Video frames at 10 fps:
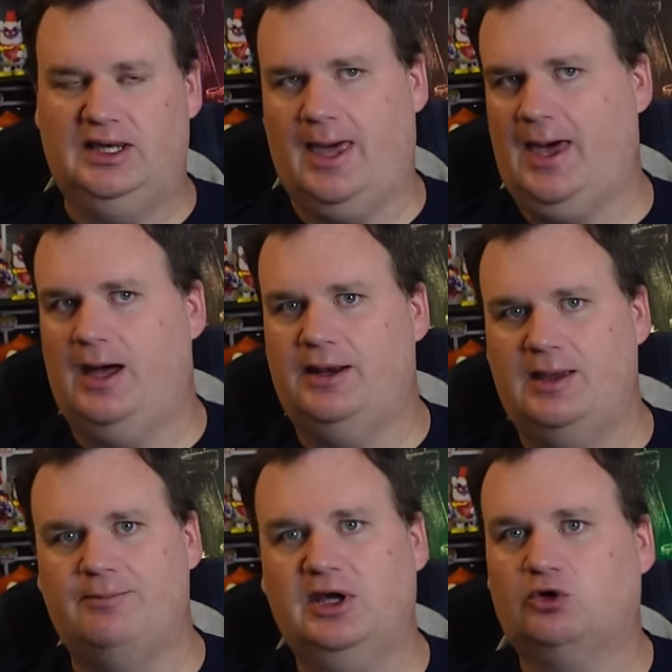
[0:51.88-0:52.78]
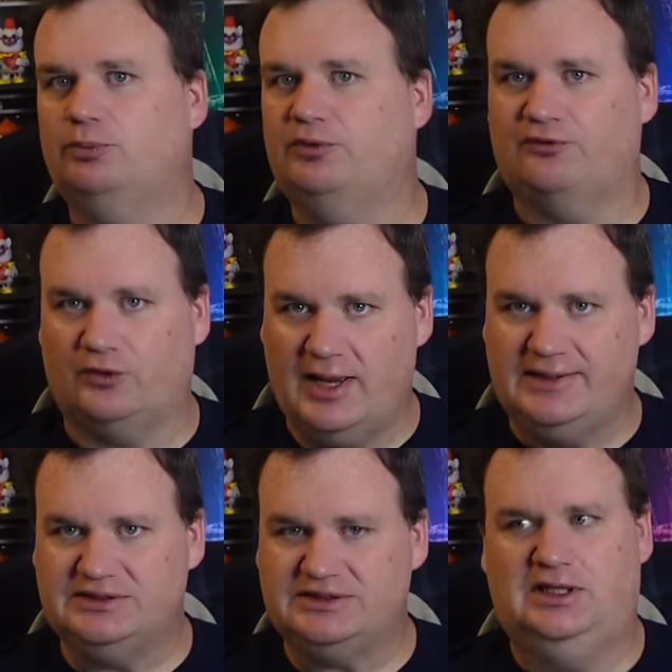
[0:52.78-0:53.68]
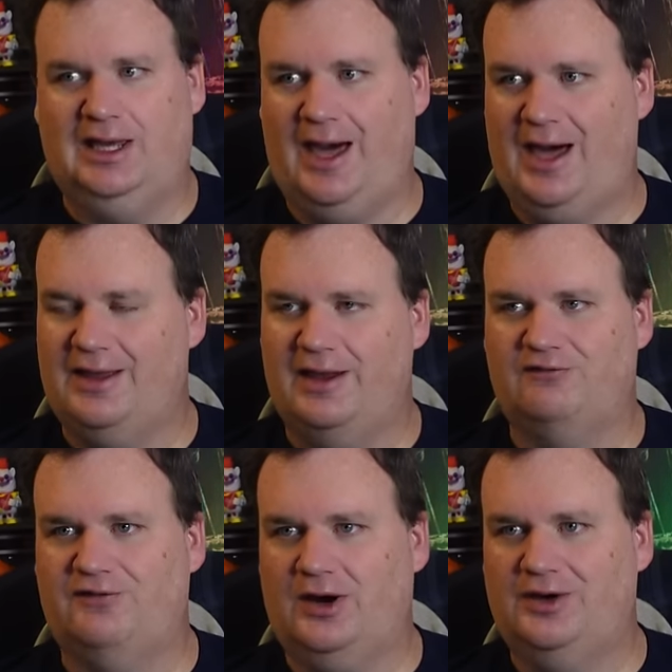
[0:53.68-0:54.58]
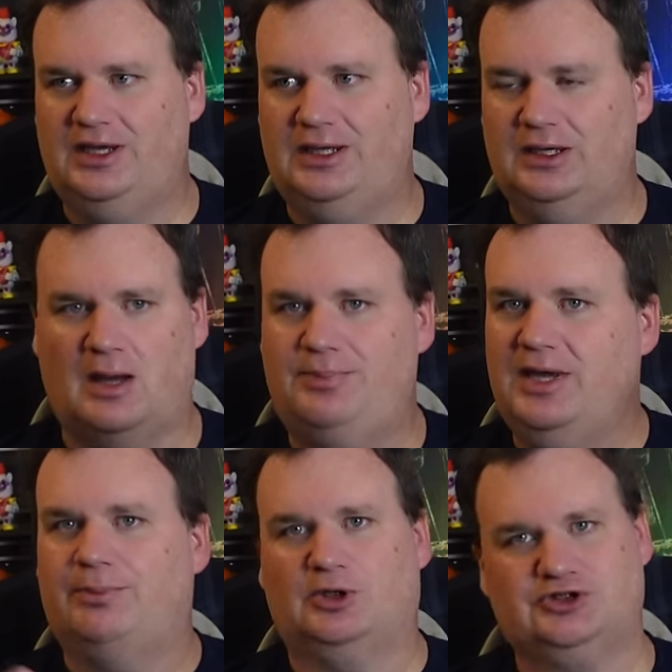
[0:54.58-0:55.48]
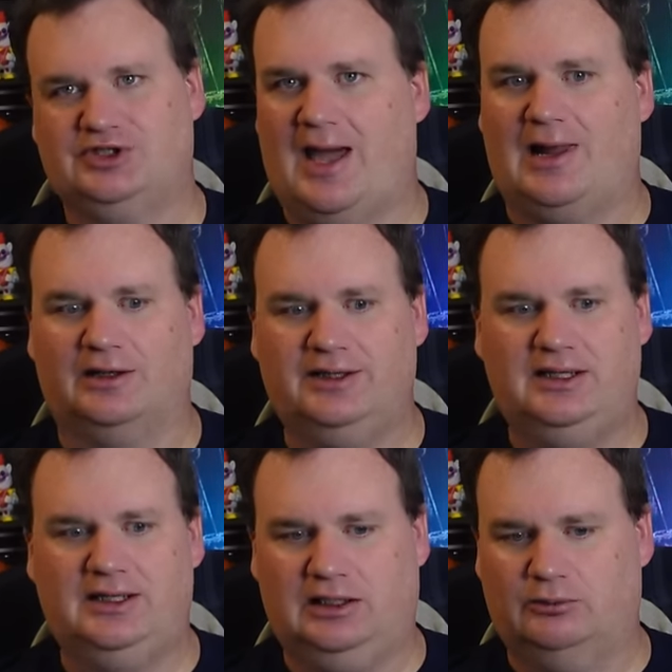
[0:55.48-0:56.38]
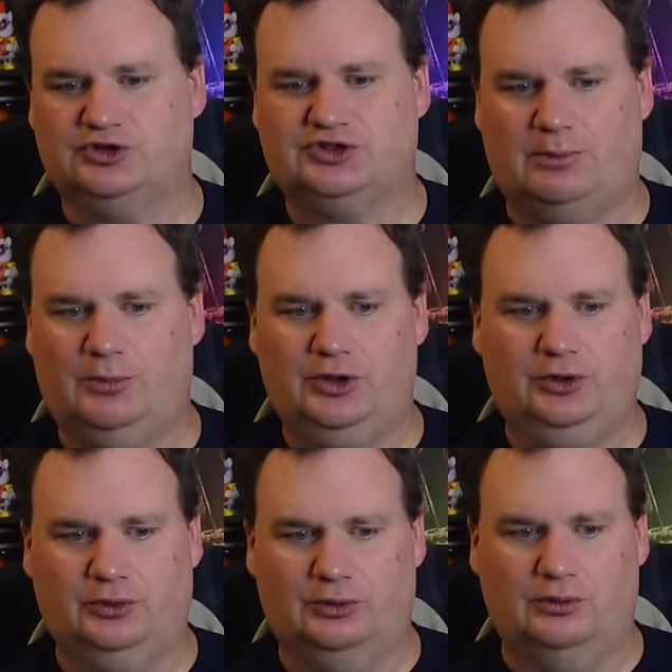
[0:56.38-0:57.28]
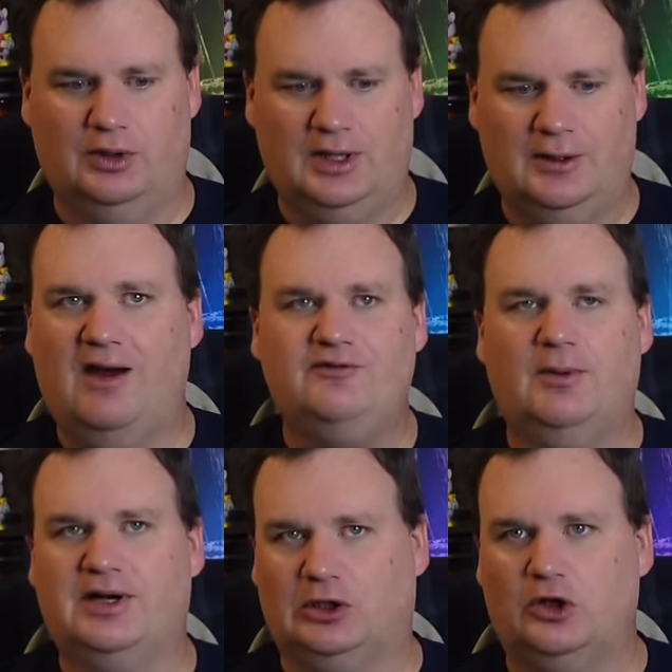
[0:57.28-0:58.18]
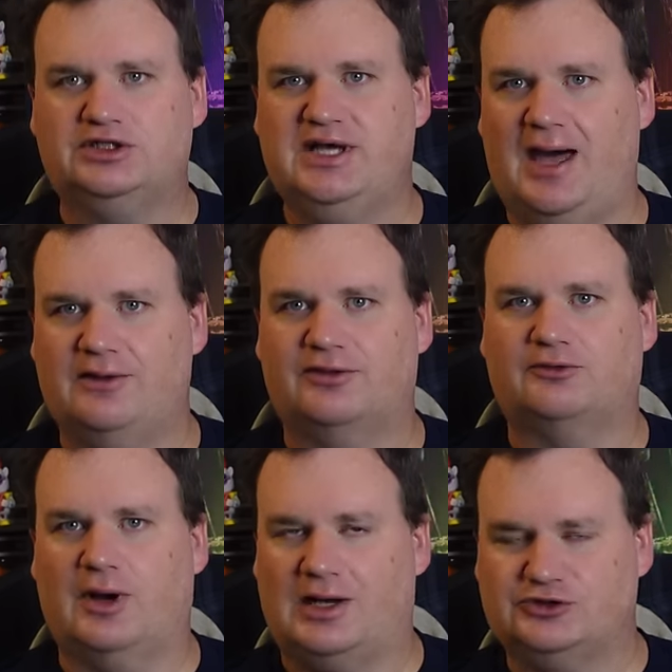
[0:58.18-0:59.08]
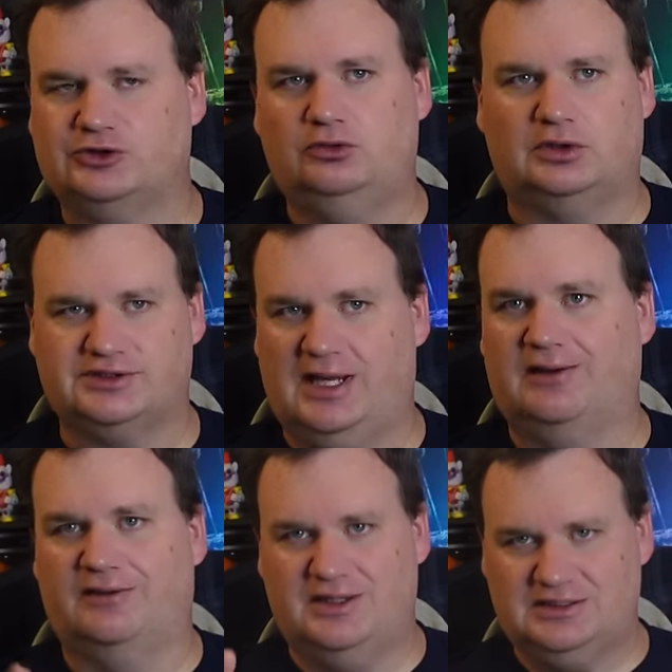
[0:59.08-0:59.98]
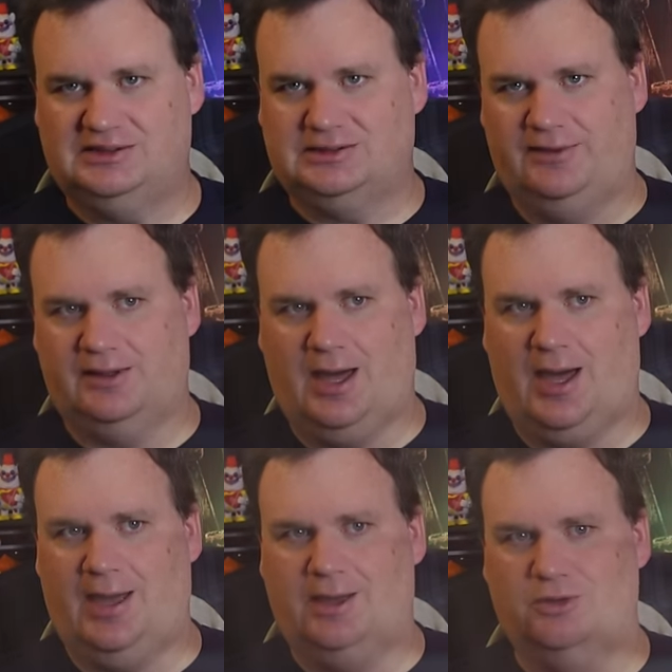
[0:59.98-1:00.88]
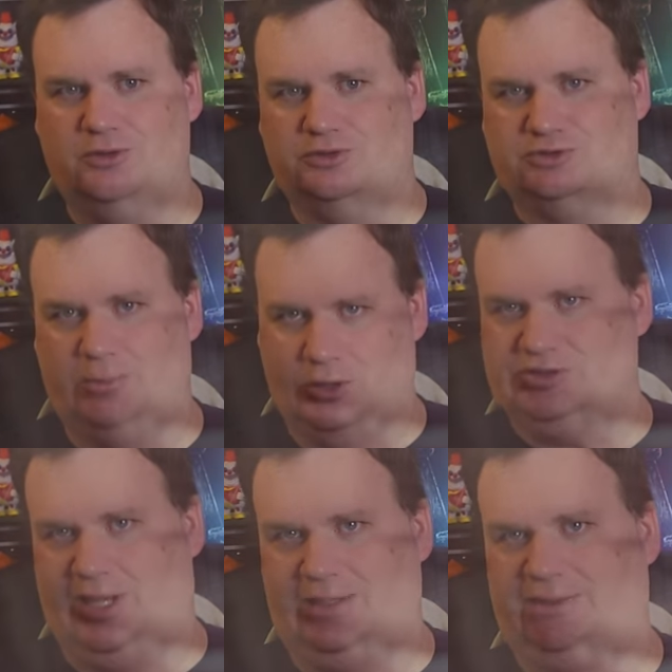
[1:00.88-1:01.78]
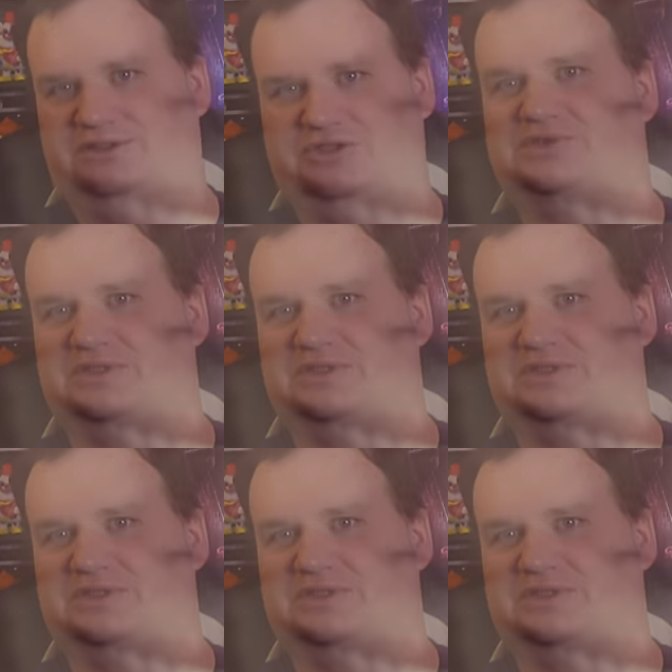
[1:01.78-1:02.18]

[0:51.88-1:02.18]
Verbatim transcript: He had a big group of friends. He had a very, a big personality. He was someone who everybody looked at throughout school as like, this is the guy who is most likely to